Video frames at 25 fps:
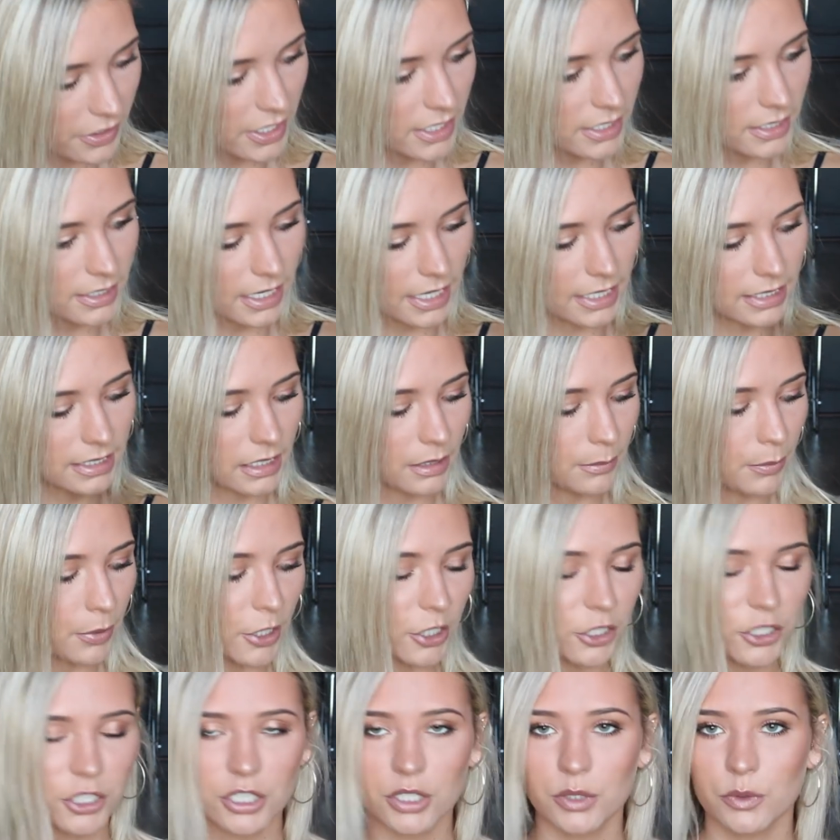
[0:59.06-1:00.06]
This I did
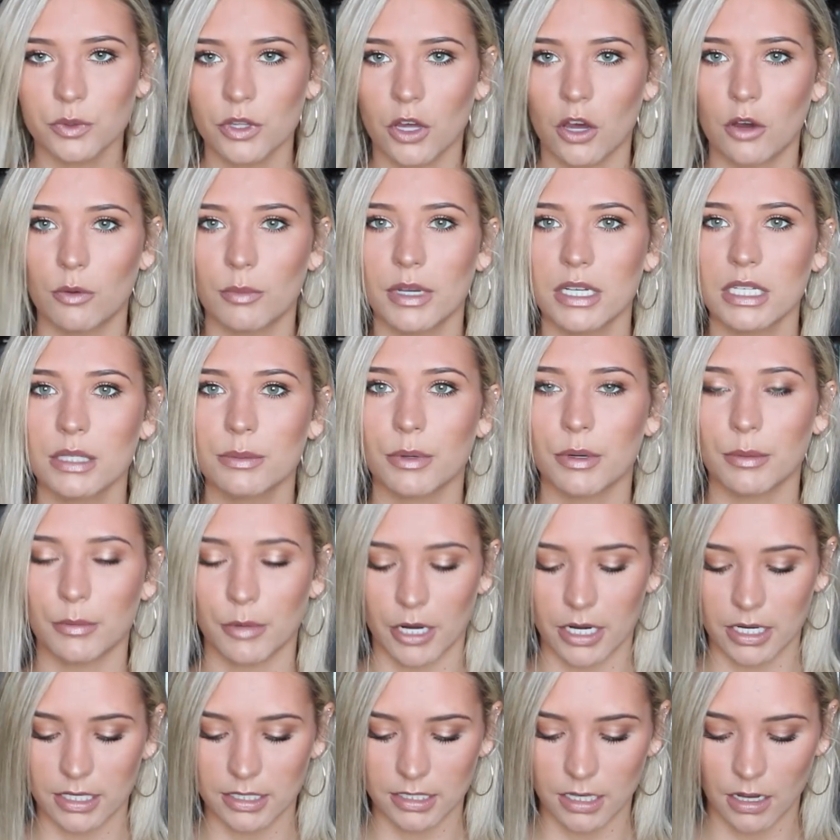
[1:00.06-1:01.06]
purchase with all my spring
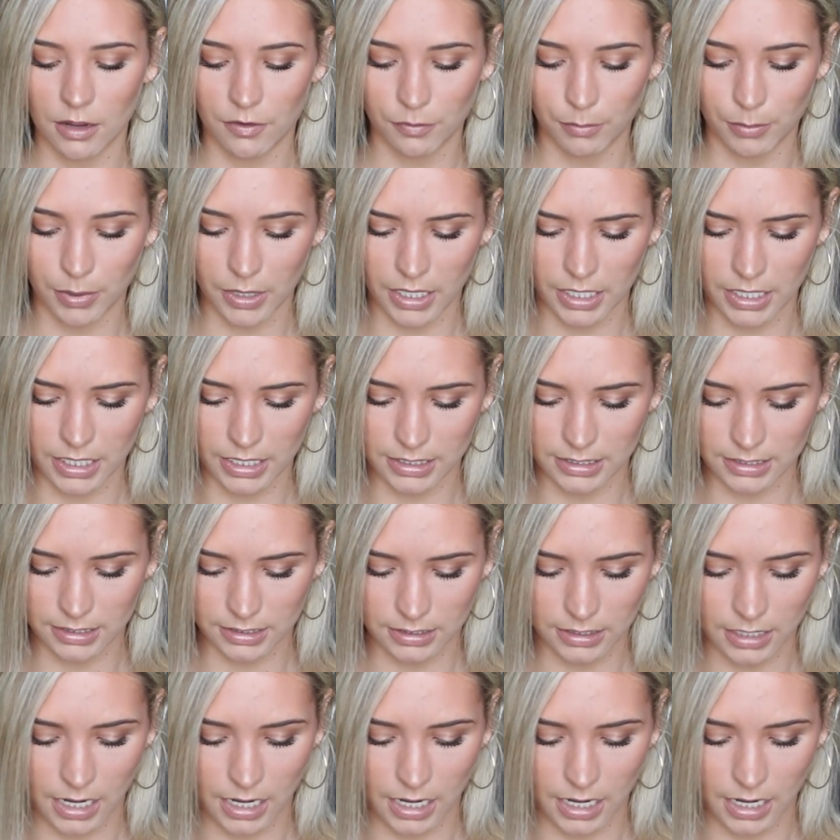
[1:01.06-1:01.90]
break stuff but it's